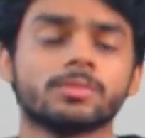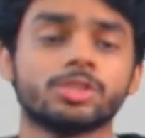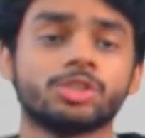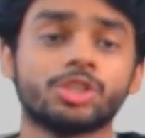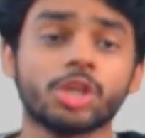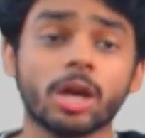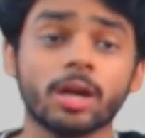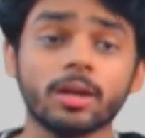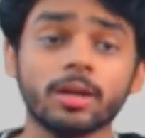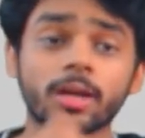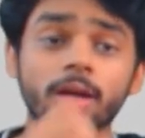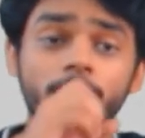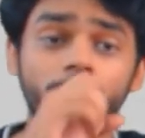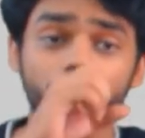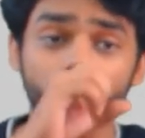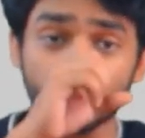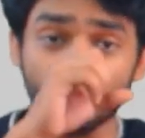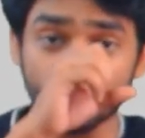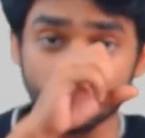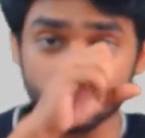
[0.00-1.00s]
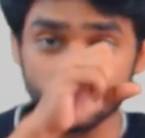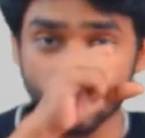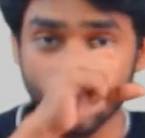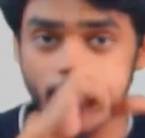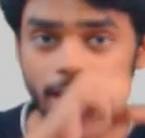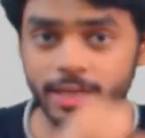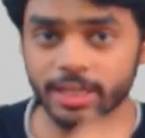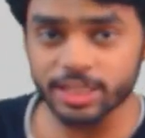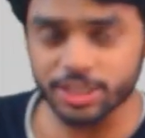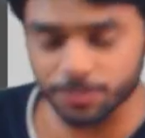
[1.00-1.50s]
Jugular
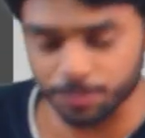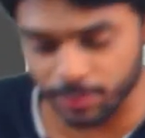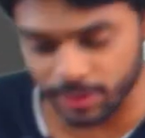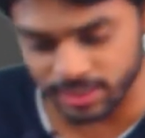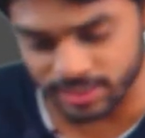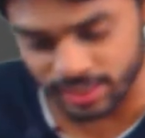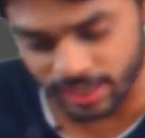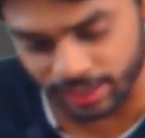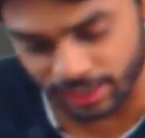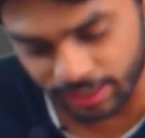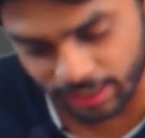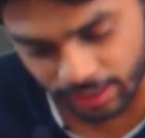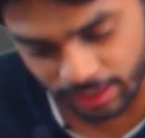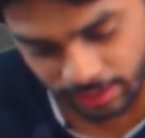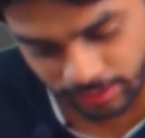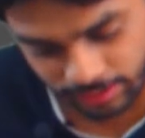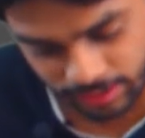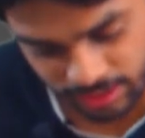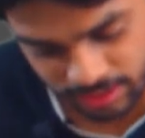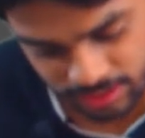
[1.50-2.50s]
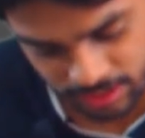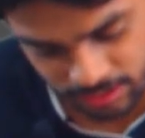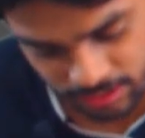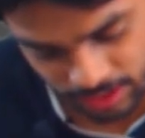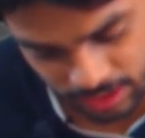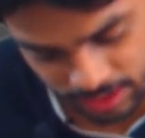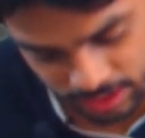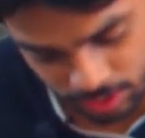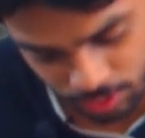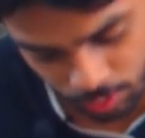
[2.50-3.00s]
fossa is present here. This
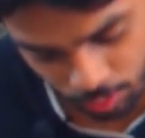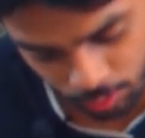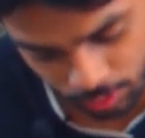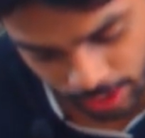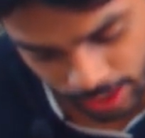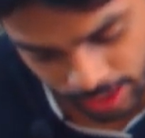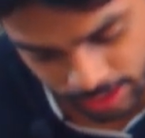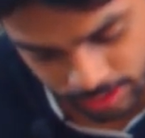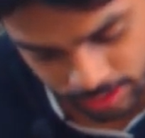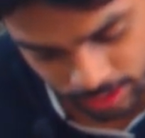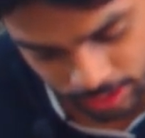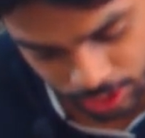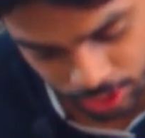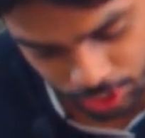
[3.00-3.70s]
is known as the